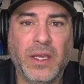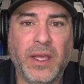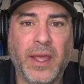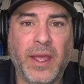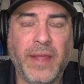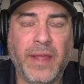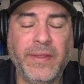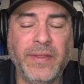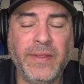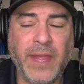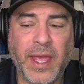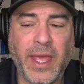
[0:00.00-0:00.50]

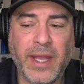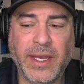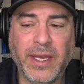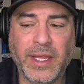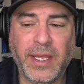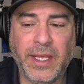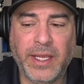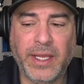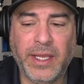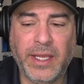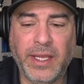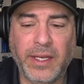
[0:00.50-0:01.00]
and then
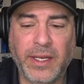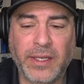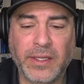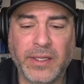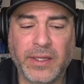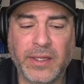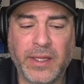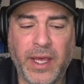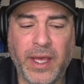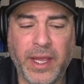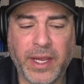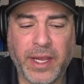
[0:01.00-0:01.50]
eat
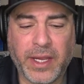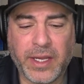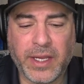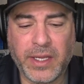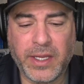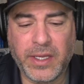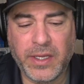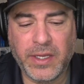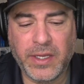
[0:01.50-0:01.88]
like